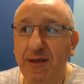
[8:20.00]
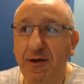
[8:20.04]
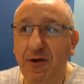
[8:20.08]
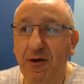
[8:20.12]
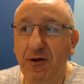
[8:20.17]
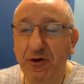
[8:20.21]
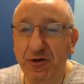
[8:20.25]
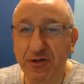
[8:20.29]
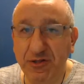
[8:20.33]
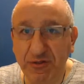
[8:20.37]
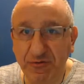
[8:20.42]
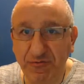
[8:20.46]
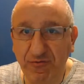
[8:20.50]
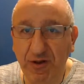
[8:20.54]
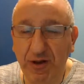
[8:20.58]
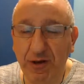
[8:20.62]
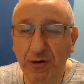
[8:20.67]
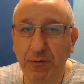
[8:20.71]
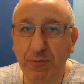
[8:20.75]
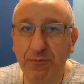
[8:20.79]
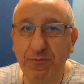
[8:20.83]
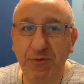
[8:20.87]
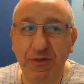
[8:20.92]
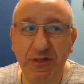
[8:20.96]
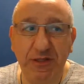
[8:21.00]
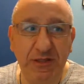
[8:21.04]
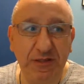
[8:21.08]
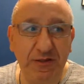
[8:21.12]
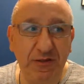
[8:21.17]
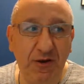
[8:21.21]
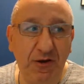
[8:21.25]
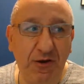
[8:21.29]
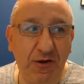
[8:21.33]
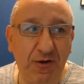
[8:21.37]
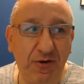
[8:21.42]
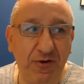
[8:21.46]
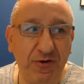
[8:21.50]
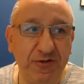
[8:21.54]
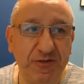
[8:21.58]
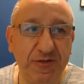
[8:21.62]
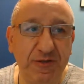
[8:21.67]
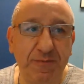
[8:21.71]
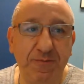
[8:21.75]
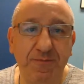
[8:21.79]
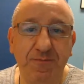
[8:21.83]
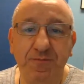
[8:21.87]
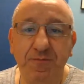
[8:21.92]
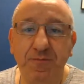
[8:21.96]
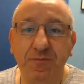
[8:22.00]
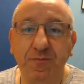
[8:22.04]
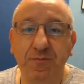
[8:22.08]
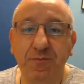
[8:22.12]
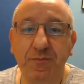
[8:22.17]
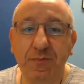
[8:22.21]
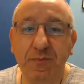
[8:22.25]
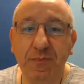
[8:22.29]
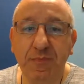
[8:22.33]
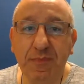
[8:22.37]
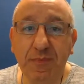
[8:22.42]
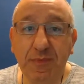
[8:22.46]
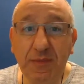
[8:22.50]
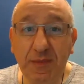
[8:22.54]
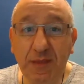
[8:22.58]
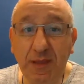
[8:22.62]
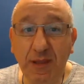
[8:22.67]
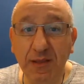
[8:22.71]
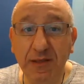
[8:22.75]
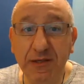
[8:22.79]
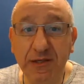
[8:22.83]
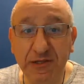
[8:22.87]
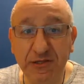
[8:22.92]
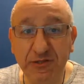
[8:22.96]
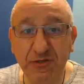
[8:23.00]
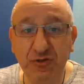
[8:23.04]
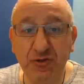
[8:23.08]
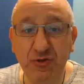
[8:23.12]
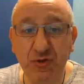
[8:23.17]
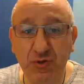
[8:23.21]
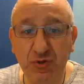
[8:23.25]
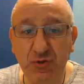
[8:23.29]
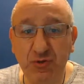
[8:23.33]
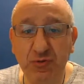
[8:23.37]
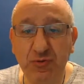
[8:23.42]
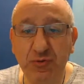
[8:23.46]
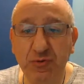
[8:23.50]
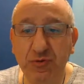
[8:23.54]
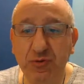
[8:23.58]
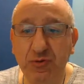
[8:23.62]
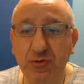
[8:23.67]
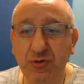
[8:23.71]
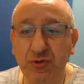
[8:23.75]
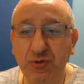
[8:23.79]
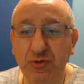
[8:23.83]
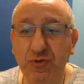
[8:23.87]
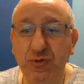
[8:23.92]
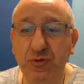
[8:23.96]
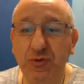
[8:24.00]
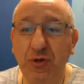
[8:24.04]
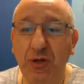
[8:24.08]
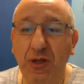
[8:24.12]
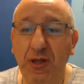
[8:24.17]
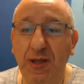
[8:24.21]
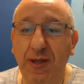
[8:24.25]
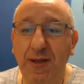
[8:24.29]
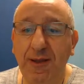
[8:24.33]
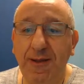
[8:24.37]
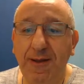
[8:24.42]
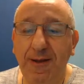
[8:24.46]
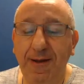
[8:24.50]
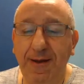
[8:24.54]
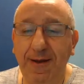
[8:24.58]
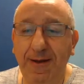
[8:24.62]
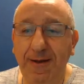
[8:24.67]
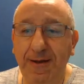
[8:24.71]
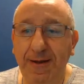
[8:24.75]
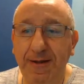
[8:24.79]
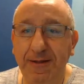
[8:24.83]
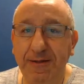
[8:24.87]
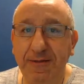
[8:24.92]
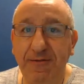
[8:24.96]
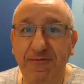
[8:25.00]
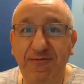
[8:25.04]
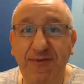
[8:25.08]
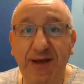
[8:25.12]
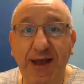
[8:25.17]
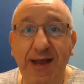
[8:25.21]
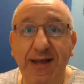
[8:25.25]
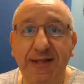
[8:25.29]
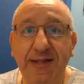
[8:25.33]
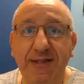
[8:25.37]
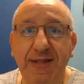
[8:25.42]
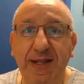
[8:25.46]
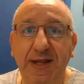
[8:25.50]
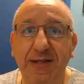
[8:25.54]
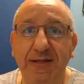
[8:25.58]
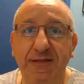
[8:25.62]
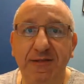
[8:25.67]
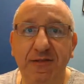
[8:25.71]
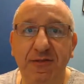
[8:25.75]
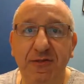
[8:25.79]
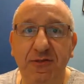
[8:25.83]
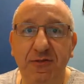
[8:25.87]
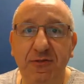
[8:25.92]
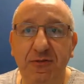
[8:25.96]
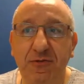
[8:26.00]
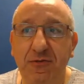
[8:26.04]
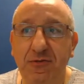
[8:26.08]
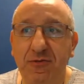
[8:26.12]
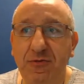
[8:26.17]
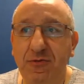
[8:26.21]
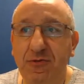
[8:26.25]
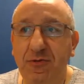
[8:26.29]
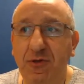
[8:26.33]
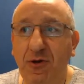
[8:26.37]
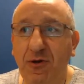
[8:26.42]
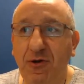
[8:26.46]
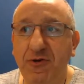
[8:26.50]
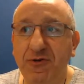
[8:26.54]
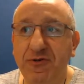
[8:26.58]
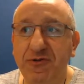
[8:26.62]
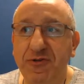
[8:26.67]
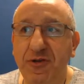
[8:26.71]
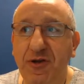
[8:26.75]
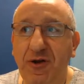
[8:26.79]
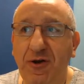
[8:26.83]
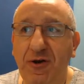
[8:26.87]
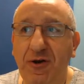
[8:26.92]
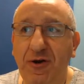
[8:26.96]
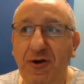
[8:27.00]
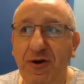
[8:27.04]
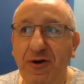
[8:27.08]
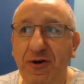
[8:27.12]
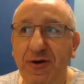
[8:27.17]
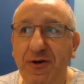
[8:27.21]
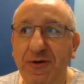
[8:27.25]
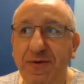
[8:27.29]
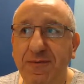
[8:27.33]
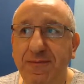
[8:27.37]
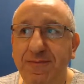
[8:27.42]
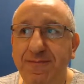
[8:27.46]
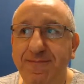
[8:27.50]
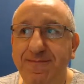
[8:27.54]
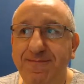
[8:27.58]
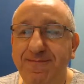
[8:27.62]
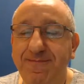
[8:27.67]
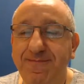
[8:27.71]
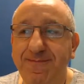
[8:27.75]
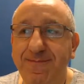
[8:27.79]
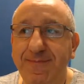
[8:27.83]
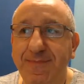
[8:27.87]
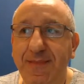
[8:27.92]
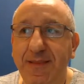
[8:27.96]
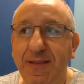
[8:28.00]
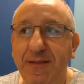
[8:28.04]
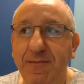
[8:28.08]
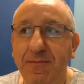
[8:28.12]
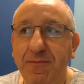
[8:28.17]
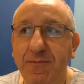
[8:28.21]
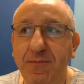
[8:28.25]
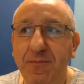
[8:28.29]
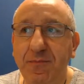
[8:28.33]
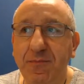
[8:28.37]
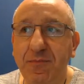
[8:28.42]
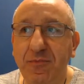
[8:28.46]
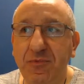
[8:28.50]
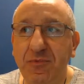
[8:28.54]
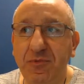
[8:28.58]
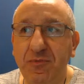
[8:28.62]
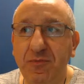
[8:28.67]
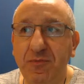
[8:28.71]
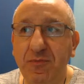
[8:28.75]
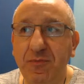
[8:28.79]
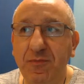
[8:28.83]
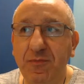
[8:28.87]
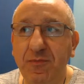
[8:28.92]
are developed in dogs is due to uh, the fact that dogs are m-